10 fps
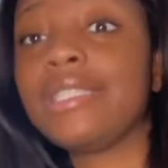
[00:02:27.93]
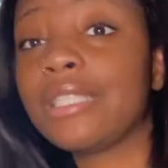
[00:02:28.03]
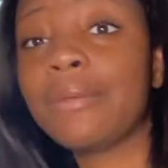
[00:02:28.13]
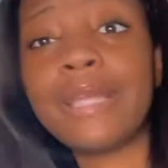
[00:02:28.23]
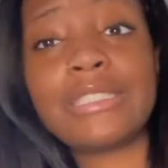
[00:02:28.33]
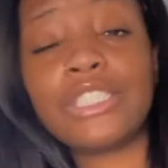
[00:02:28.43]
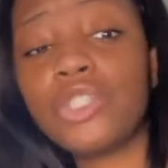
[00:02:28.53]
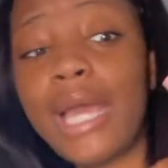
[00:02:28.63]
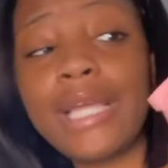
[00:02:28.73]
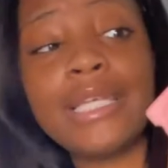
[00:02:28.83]
Some places you're
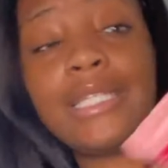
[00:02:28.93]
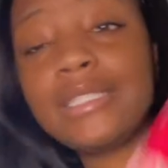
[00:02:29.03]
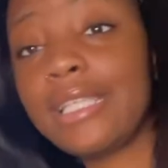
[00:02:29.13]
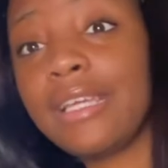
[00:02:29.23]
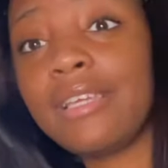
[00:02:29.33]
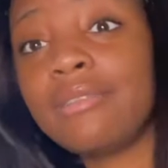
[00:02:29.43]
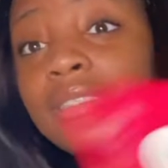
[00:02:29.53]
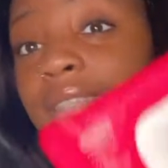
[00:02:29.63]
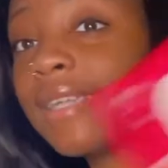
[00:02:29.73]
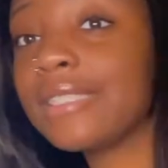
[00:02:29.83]
not getting this in. It's
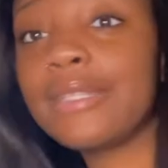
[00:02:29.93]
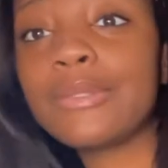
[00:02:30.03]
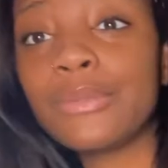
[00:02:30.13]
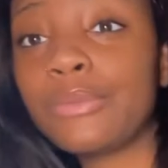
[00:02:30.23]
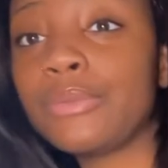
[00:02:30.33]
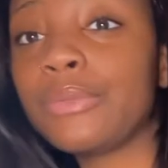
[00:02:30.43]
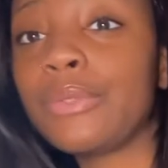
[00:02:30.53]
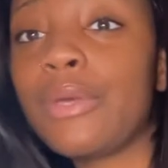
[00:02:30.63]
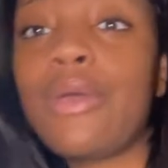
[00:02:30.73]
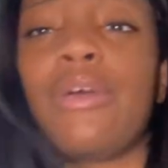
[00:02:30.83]
not see-through.
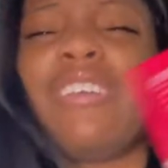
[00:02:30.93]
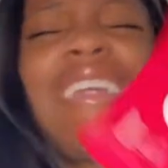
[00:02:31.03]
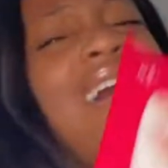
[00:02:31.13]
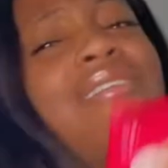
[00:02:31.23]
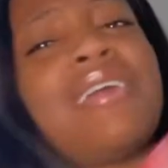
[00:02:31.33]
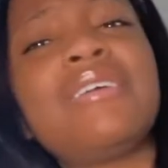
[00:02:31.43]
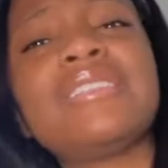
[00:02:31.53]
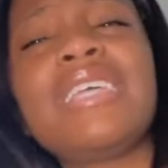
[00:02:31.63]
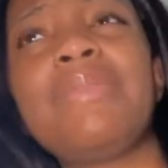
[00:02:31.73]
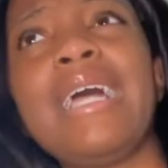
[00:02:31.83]
I don't know.
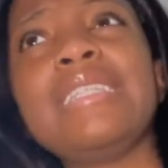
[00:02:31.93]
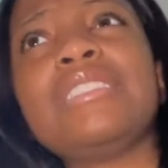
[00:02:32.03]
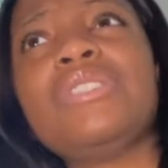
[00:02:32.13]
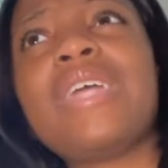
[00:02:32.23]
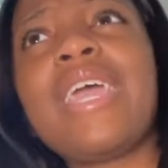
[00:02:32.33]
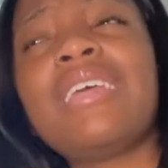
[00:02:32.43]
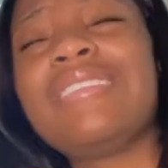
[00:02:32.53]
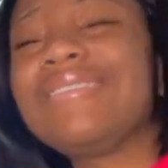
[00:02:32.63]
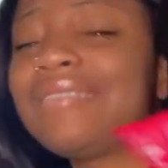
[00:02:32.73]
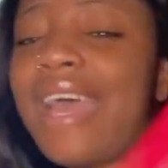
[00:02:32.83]
Some places you can't.
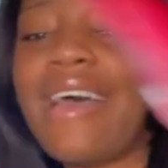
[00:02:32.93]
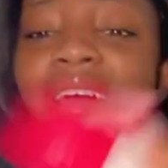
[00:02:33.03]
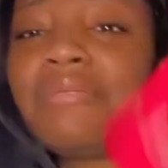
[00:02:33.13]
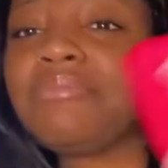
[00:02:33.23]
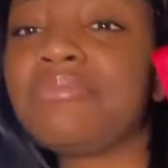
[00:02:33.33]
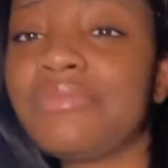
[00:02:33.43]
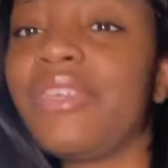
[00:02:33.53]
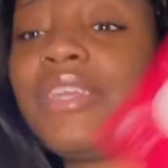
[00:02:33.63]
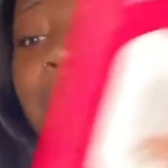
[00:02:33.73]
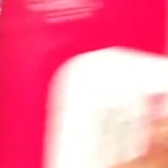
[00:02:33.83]
Nah,
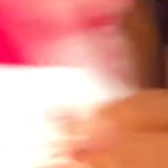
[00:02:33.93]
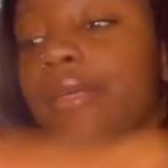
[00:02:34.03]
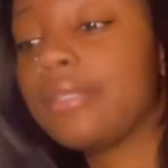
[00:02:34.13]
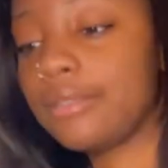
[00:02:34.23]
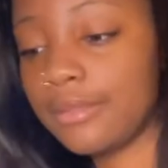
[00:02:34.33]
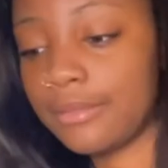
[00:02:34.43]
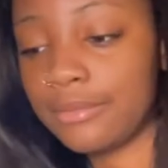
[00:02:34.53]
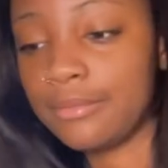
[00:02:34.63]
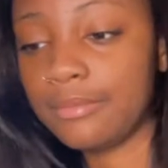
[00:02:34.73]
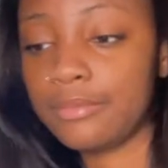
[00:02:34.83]
it depends.
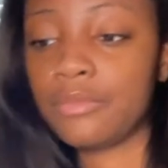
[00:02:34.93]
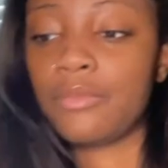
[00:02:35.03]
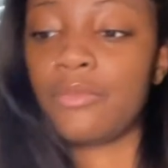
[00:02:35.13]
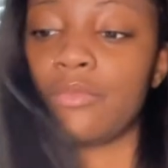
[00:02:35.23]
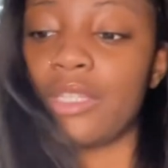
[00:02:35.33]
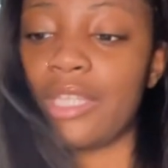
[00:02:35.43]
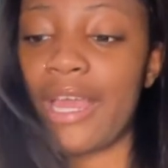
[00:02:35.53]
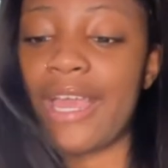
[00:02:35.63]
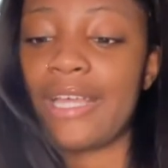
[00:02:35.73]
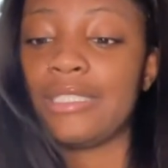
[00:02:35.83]
Then I
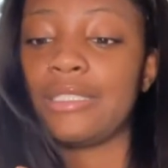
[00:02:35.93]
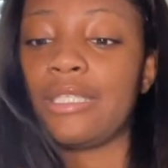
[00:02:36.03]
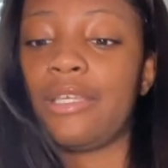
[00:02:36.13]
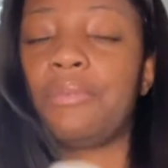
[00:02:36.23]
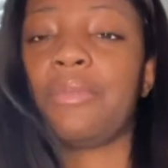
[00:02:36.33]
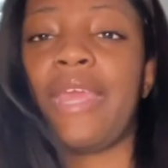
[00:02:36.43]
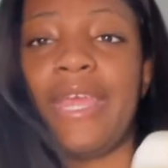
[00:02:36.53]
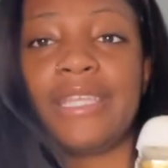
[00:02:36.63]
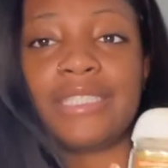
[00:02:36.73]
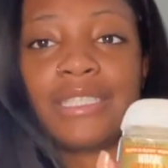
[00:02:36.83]
got some
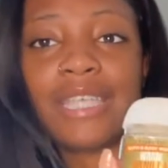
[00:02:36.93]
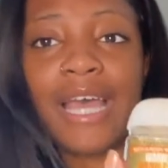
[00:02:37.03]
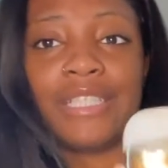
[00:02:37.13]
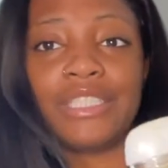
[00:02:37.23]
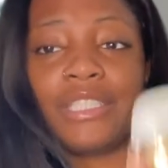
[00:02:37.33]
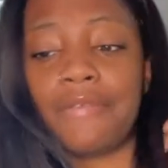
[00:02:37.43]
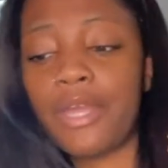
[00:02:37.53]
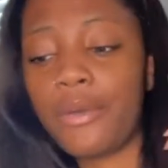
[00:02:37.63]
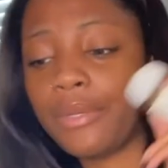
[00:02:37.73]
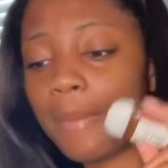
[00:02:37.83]
hand sanitizer. You never
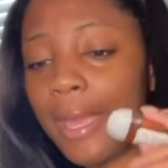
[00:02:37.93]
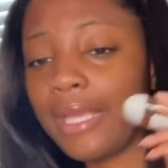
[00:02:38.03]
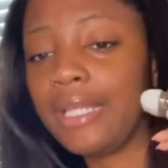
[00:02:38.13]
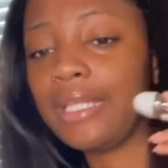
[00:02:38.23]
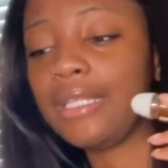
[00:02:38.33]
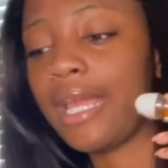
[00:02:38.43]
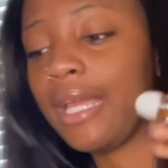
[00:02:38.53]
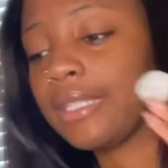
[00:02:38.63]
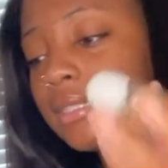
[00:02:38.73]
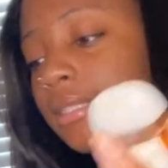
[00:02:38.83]
know when they might get a little
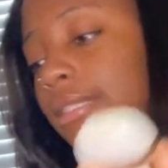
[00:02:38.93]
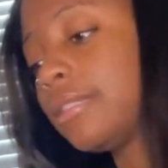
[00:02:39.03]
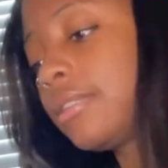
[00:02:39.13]
nasty.